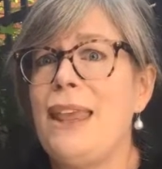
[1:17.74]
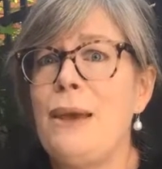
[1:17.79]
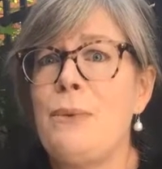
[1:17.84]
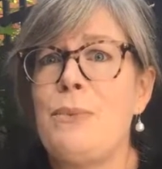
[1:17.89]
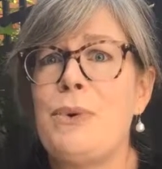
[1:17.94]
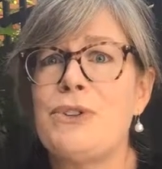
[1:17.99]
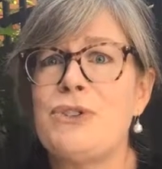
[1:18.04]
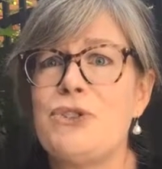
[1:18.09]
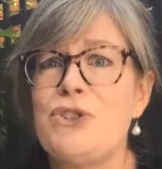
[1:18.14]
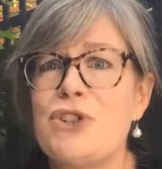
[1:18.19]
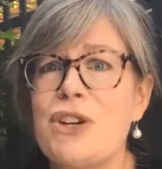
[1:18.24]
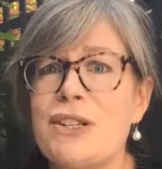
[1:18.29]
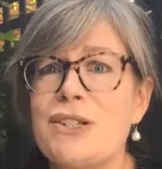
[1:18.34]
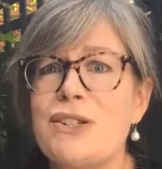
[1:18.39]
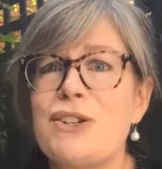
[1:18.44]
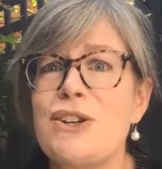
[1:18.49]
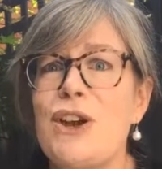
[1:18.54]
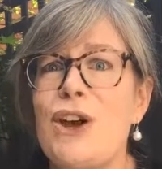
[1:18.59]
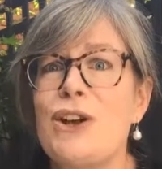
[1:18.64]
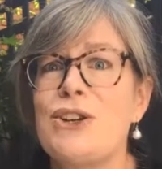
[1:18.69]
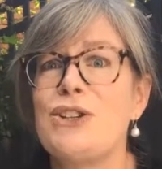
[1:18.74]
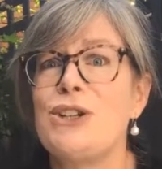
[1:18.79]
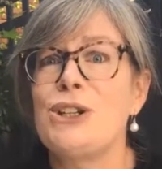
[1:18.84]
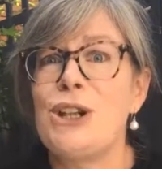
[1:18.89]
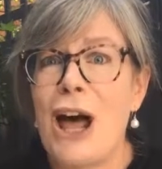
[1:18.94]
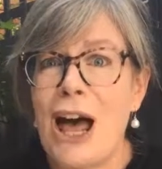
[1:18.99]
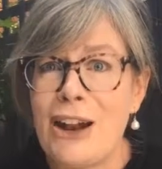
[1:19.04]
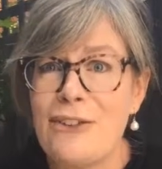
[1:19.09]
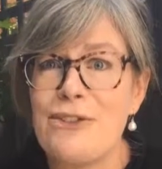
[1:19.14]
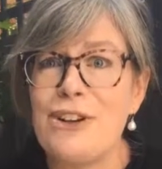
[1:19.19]
It was just a
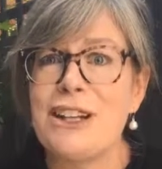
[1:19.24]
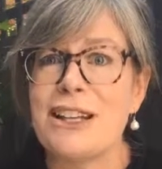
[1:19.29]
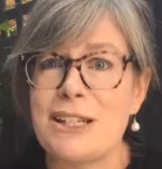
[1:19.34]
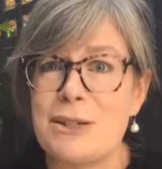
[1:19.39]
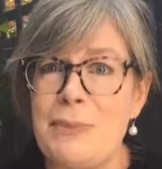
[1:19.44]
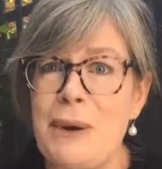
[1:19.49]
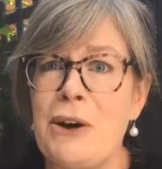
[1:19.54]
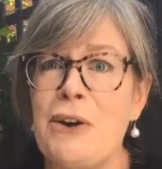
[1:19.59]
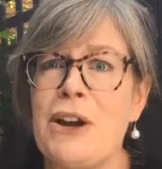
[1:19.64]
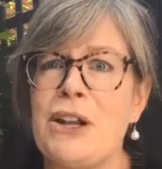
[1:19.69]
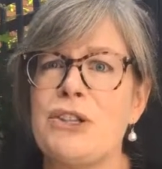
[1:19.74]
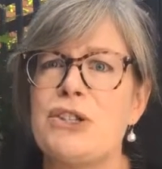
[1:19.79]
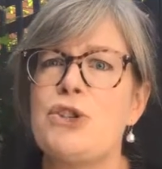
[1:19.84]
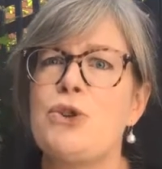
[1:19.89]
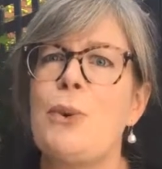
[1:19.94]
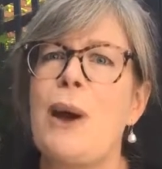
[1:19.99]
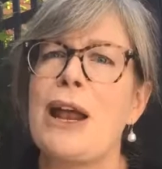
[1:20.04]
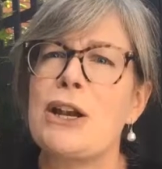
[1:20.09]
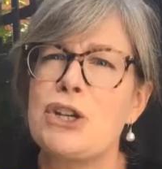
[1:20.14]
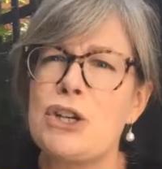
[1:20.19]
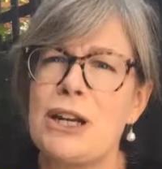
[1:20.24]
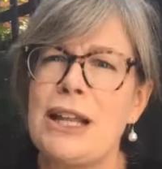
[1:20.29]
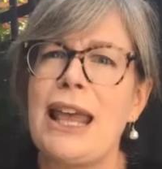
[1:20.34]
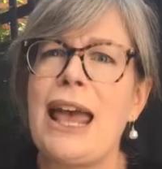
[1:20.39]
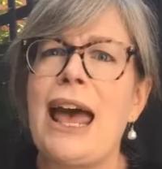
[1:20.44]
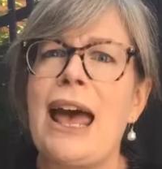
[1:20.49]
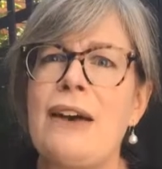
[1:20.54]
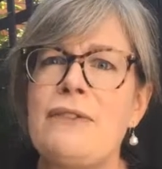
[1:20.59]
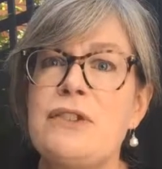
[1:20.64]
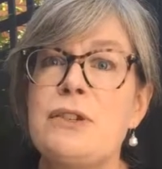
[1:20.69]
delightful experience to actually
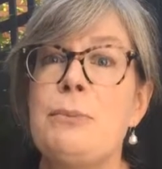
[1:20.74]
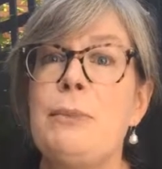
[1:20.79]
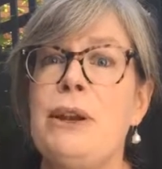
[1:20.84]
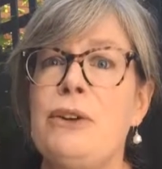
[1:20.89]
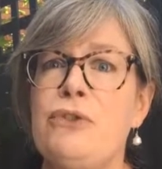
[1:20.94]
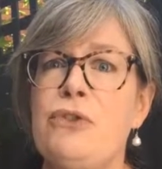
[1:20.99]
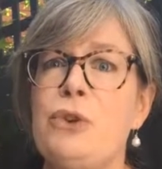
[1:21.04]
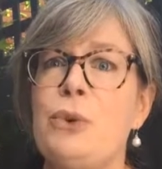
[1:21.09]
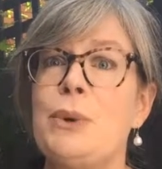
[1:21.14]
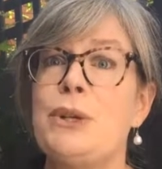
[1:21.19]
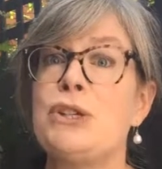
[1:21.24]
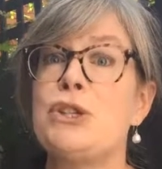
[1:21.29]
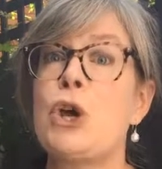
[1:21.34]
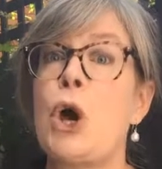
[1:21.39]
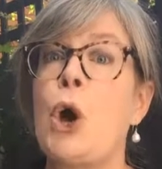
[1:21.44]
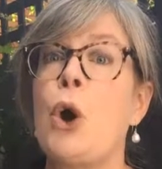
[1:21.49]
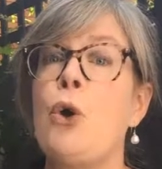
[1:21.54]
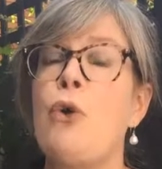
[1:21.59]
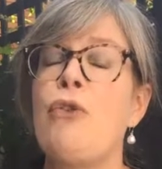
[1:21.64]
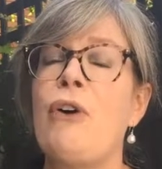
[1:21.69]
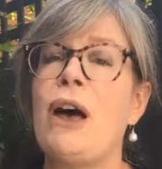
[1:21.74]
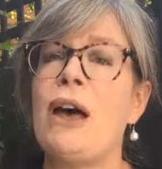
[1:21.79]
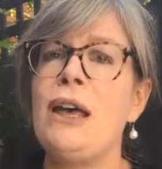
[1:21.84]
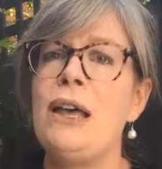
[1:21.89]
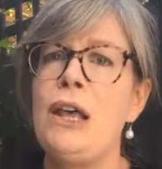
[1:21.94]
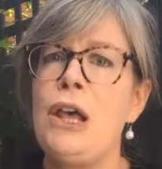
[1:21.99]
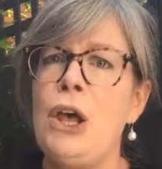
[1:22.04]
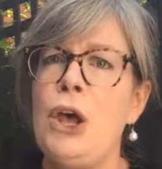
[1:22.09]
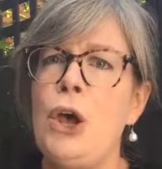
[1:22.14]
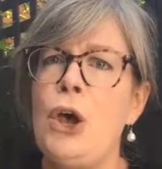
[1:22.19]
have some influence over
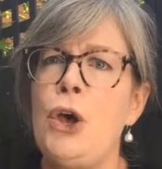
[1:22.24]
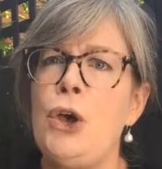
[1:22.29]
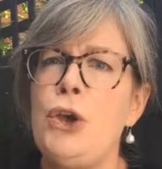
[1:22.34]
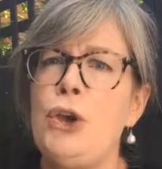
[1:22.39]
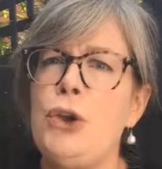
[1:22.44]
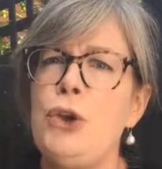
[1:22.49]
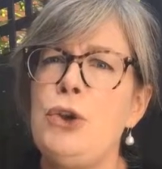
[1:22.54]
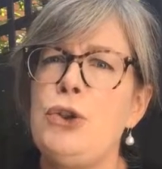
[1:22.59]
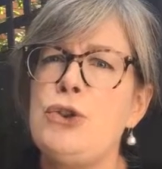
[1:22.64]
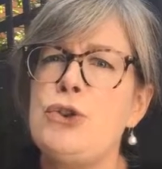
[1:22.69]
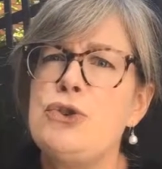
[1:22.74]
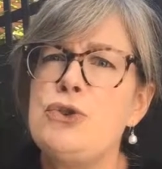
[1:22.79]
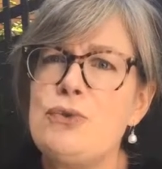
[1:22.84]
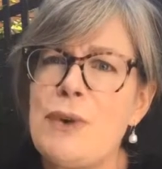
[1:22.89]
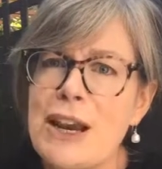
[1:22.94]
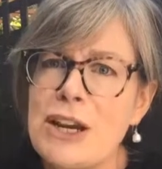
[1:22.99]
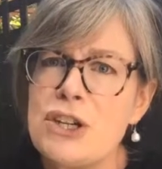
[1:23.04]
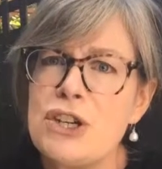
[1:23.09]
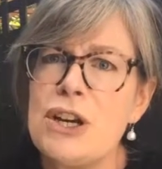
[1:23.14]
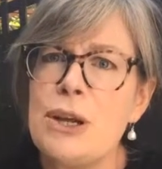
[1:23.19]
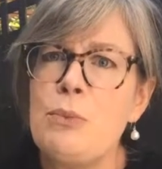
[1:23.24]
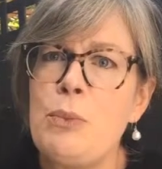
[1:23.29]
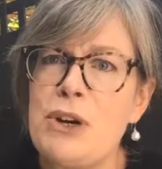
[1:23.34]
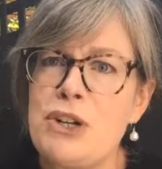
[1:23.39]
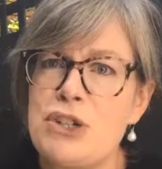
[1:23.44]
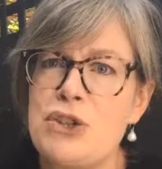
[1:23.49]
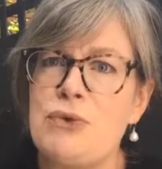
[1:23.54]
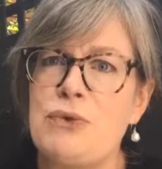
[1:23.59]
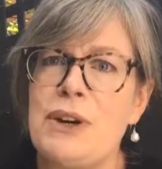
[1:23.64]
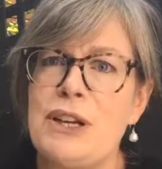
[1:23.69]
the direction in
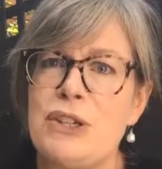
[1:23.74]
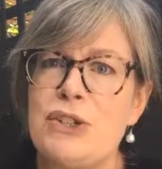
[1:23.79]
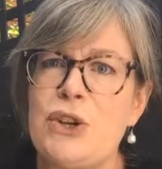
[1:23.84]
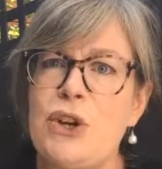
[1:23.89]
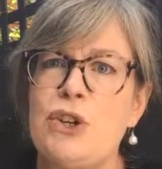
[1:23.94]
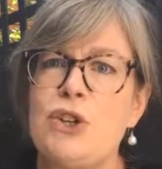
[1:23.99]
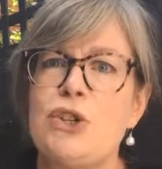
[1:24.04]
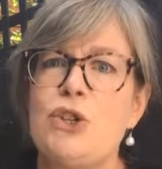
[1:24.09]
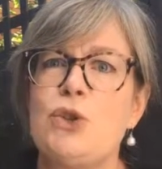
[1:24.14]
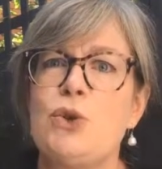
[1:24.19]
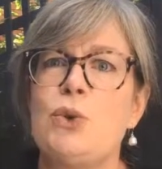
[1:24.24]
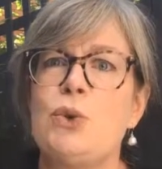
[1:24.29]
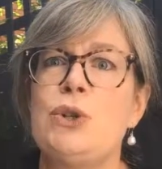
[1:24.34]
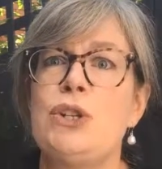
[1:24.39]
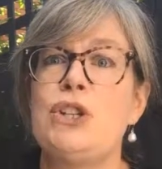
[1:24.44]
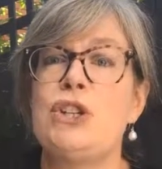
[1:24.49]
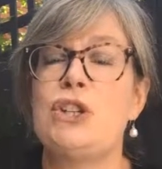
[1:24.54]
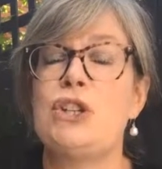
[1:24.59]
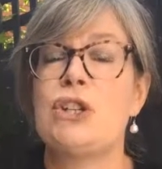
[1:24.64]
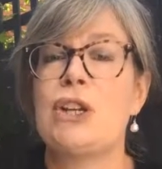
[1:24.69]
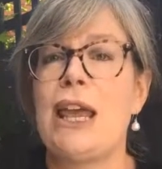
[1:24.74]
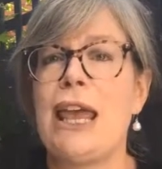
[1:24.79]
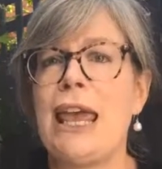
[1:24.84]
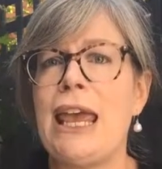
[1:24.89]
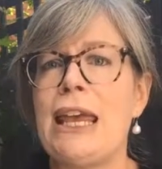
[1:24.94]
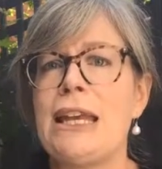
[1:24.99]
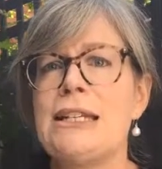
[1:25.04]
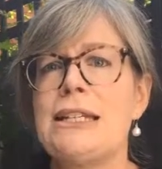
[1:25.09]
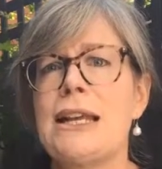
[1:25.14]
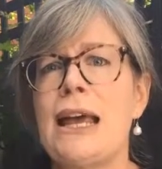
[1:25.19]
which the research should
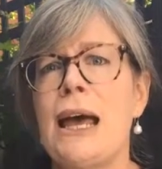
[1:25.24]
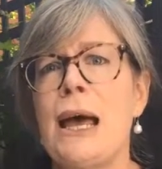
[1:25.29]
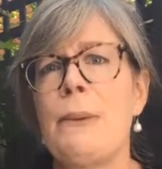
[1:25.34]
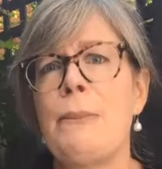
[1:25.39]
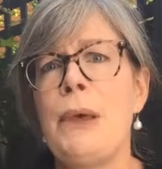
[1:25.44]
head.